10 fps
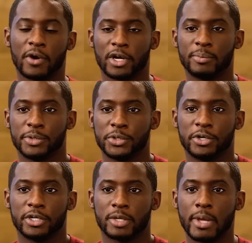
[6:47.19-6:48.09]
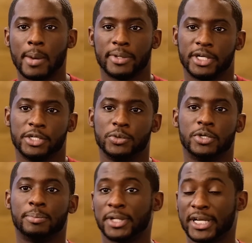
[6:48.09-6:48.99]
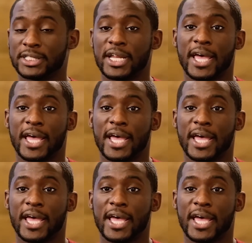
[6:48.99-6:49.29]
for our computer to be able to do complex